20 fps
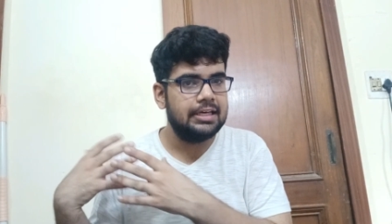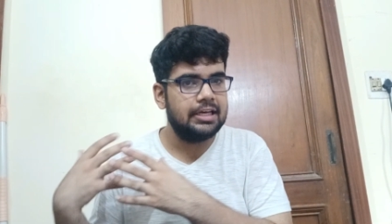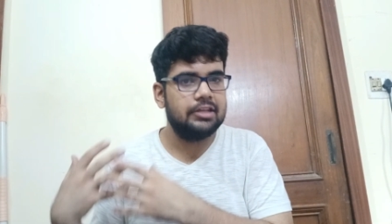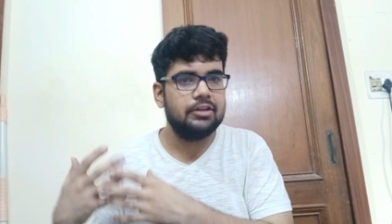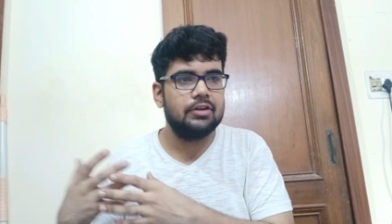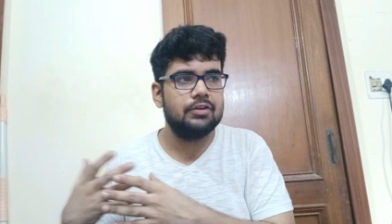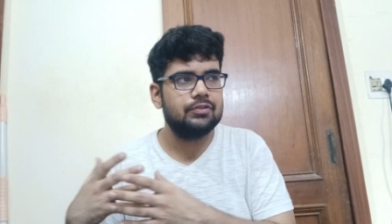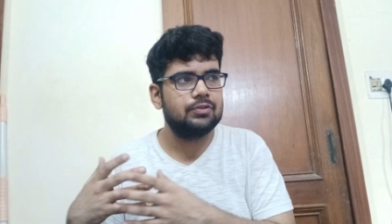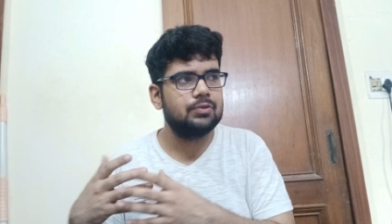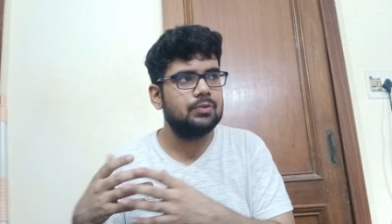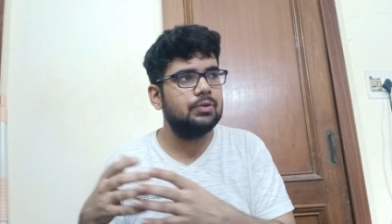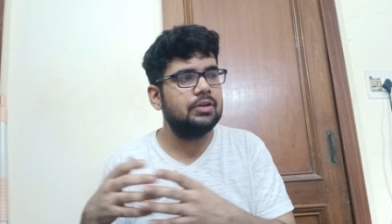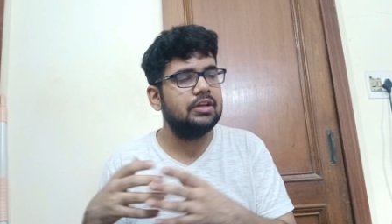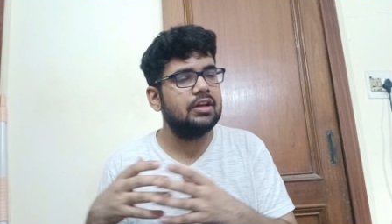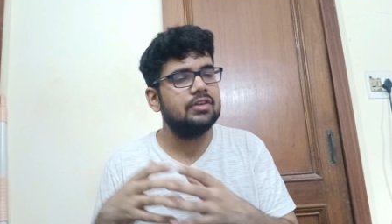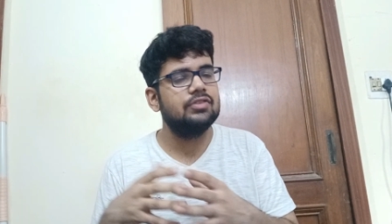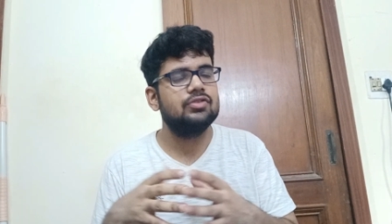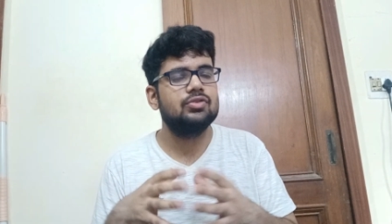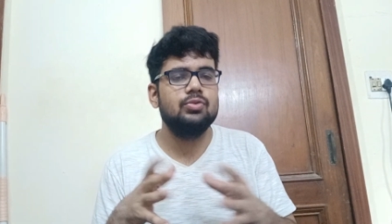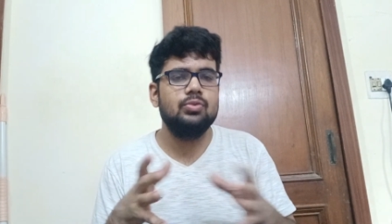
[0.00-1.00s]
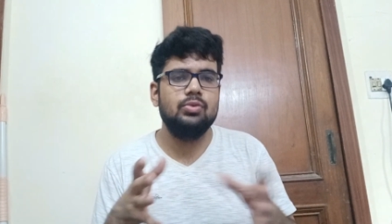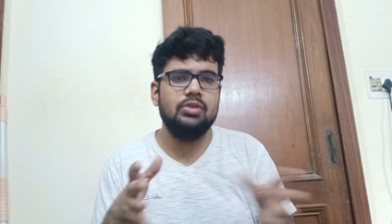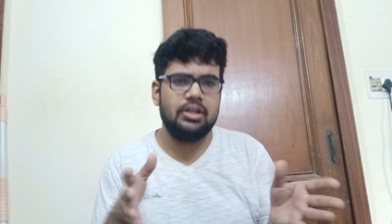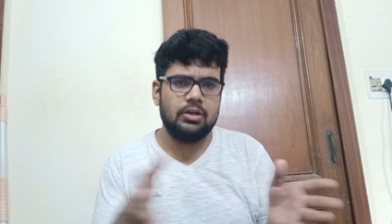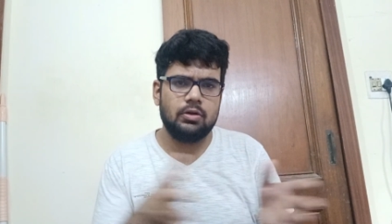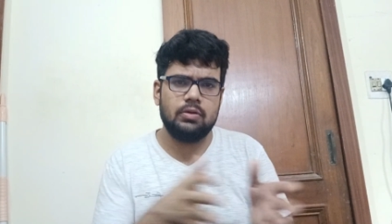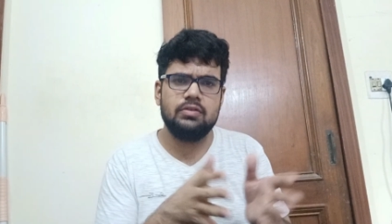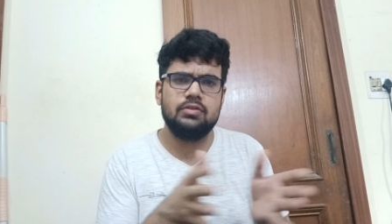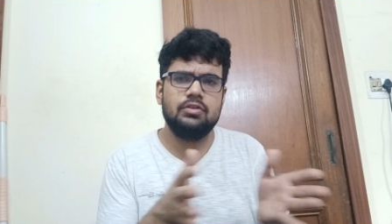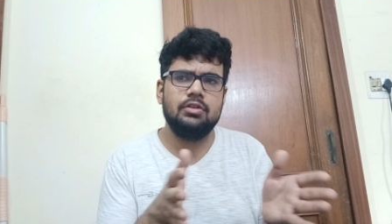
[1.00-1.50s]
in your school, in our school, and
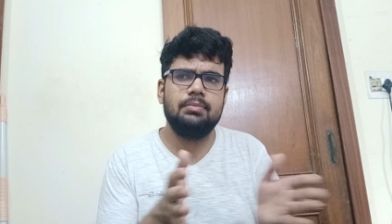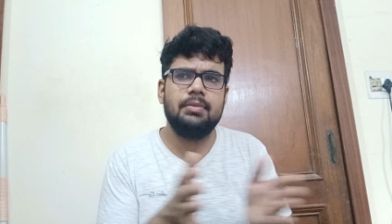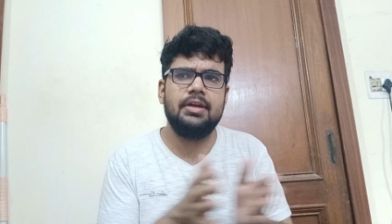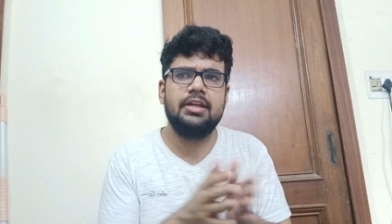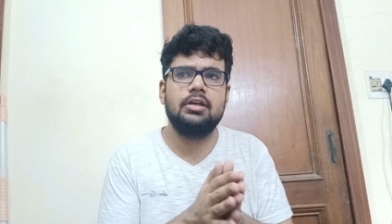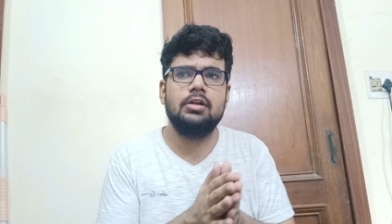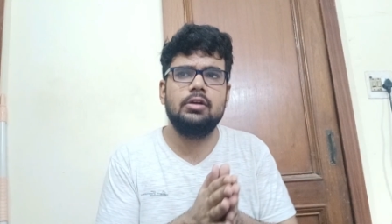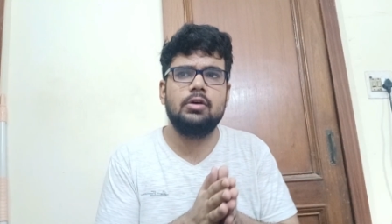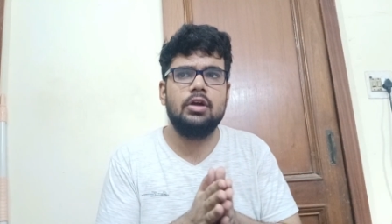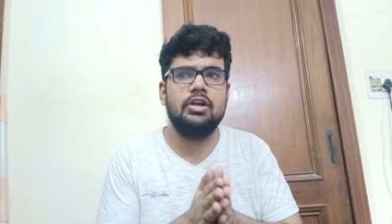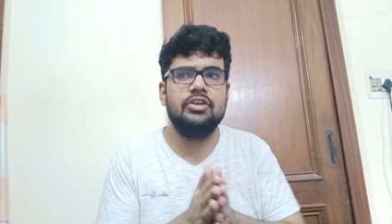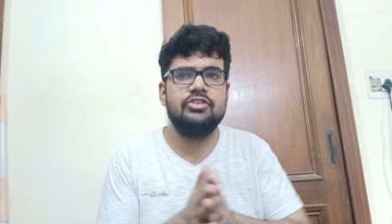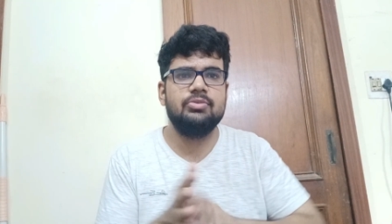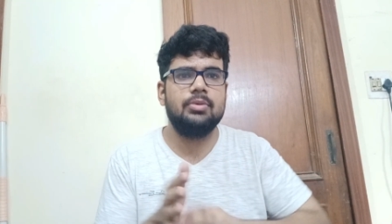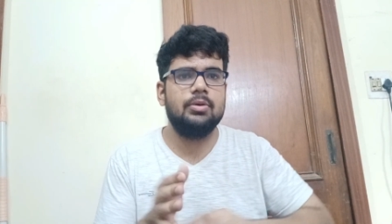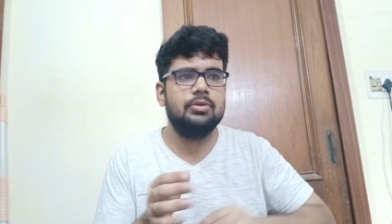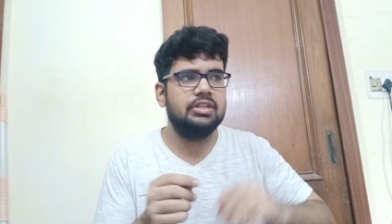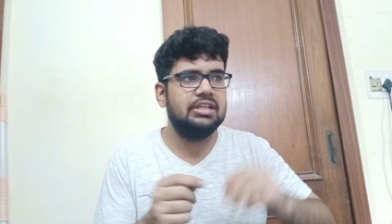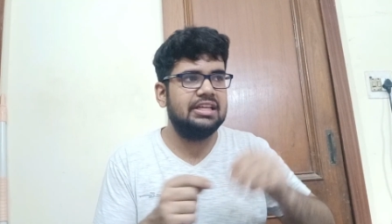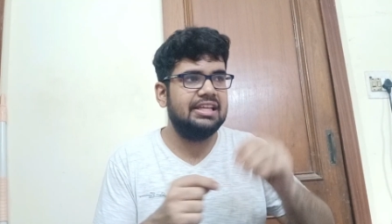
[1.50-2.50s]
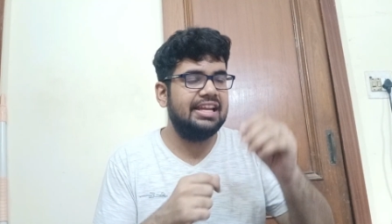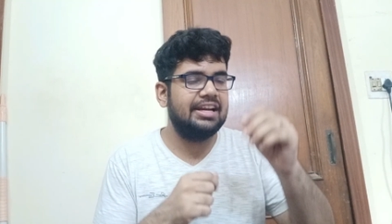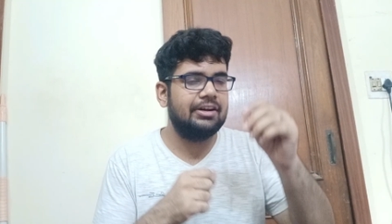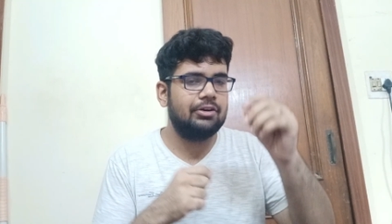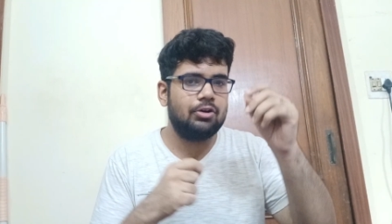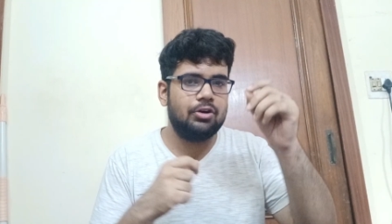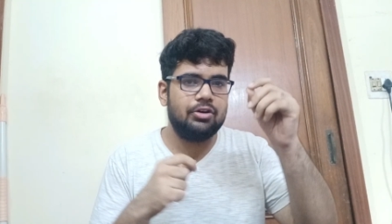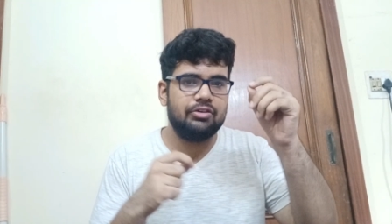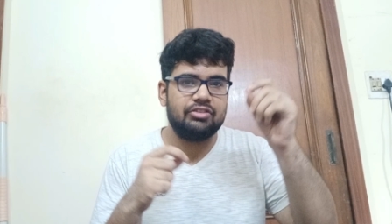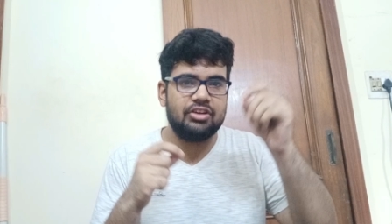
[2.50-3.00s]
also in medical college, about the
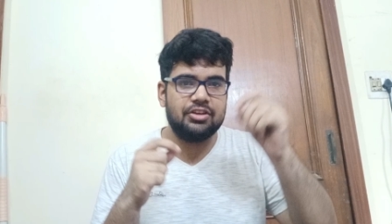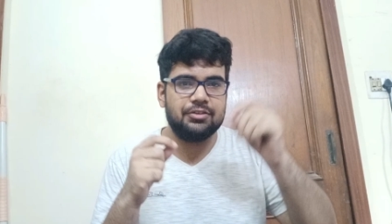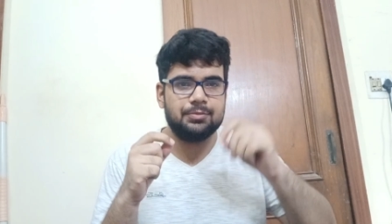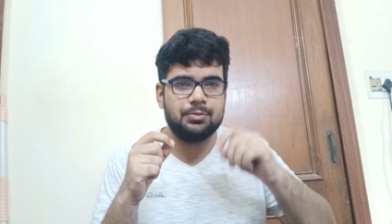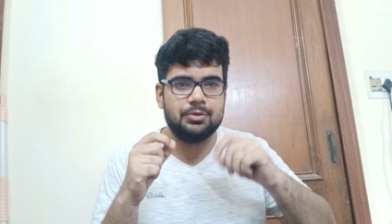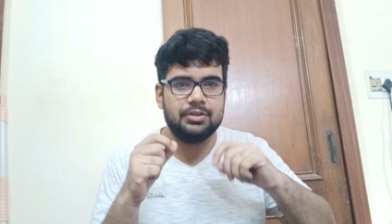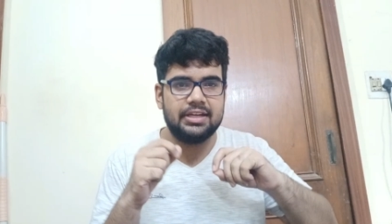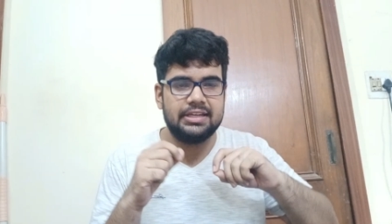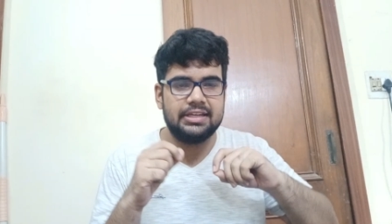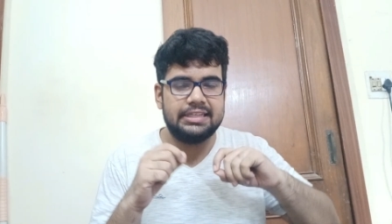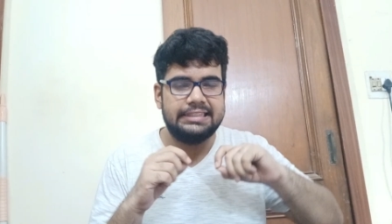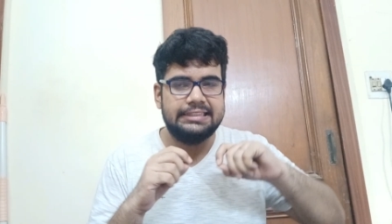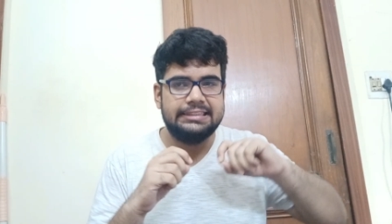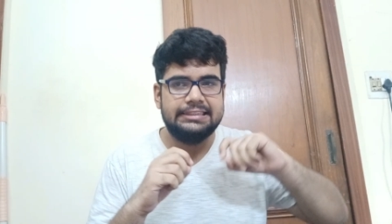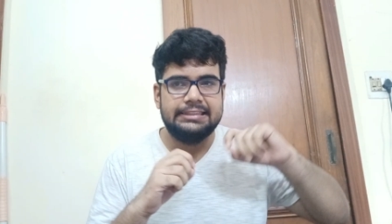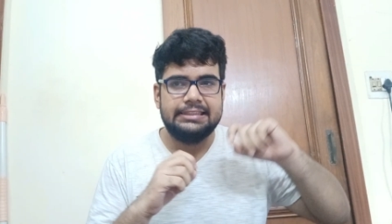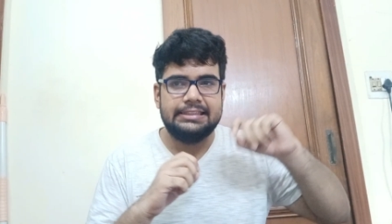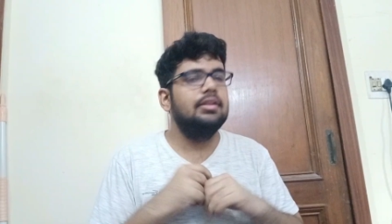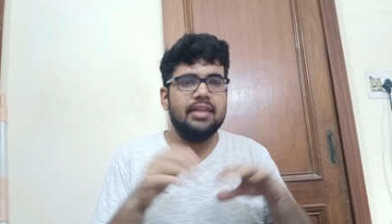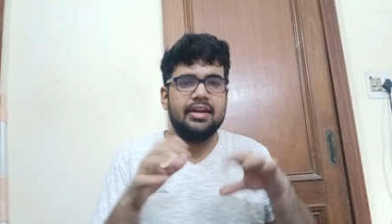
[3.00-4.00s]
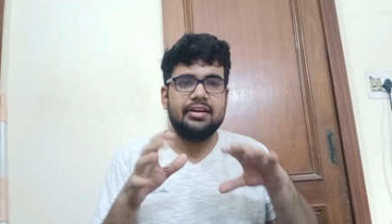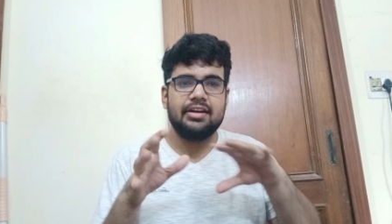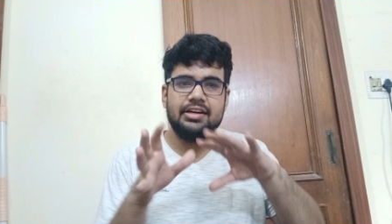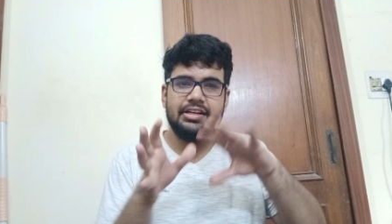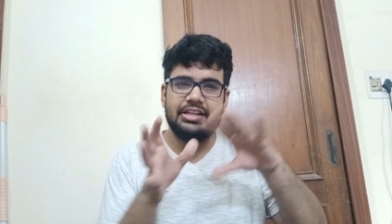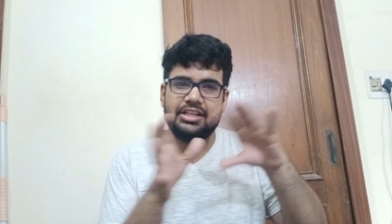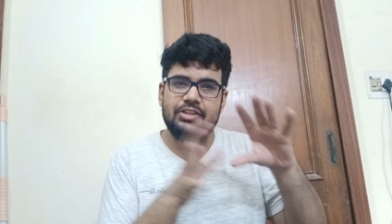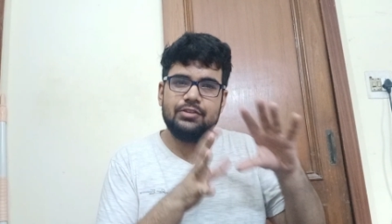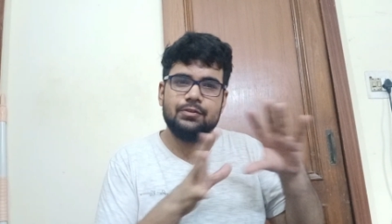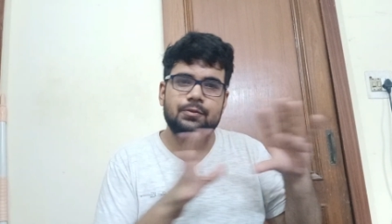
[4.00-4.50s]
electron transport that that
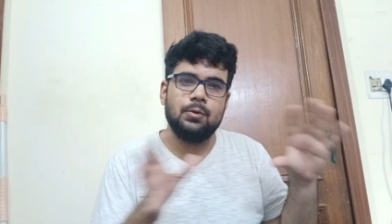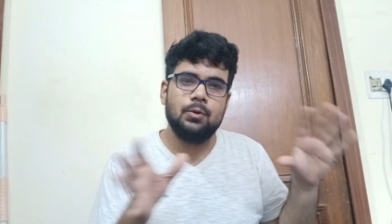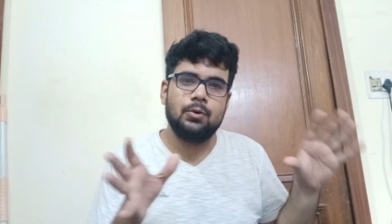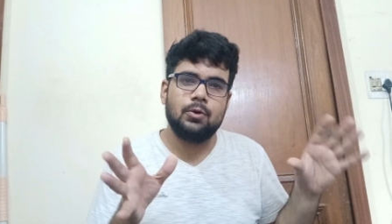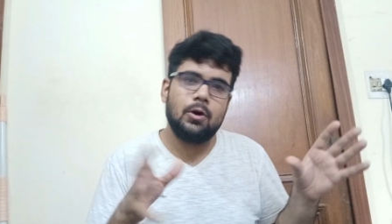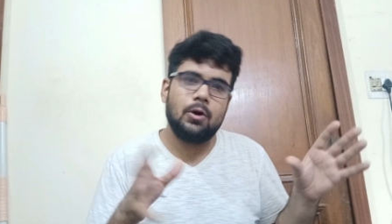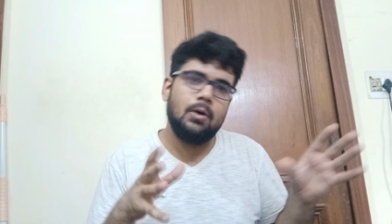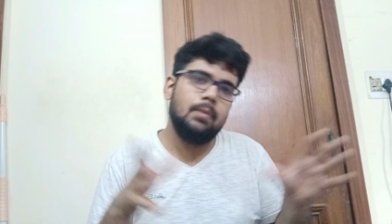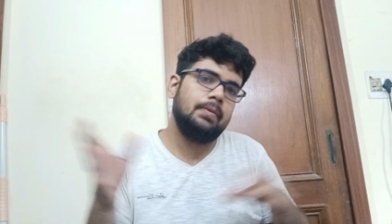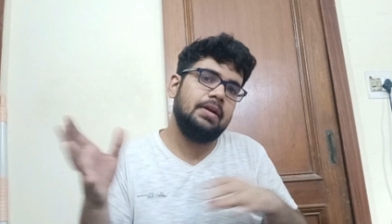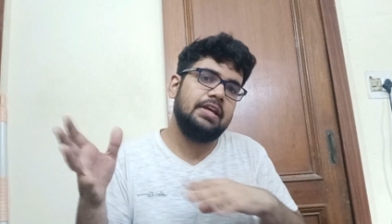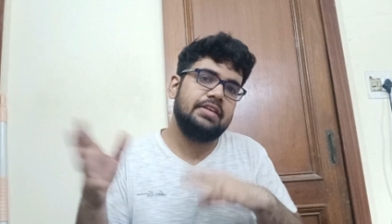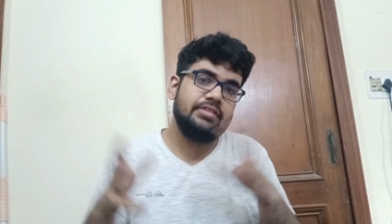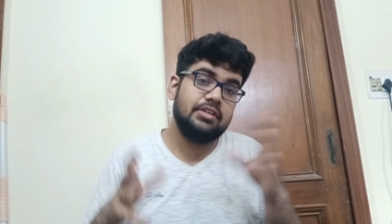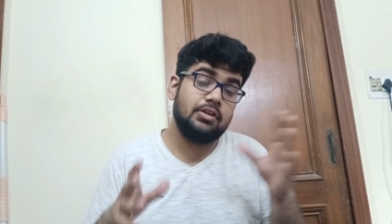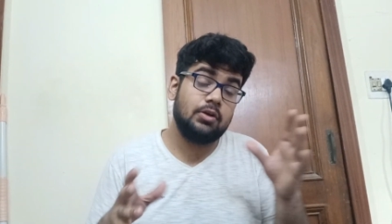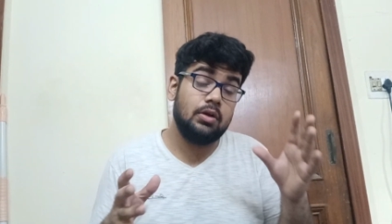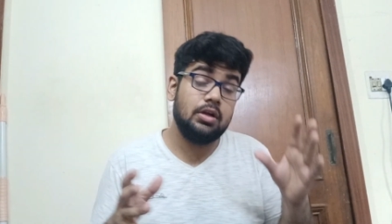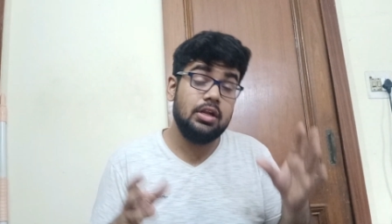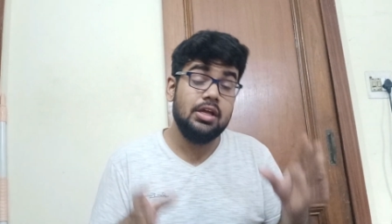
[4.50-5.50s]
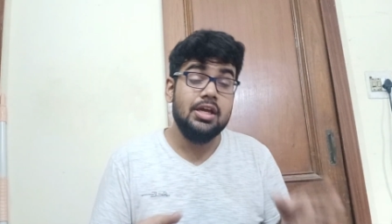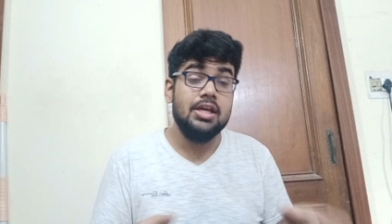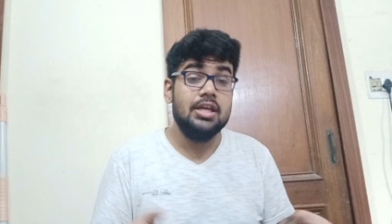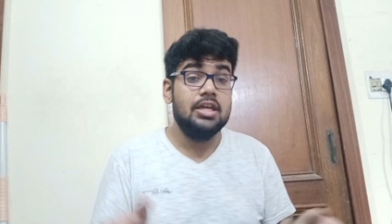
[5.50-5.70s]
contains four complex and all.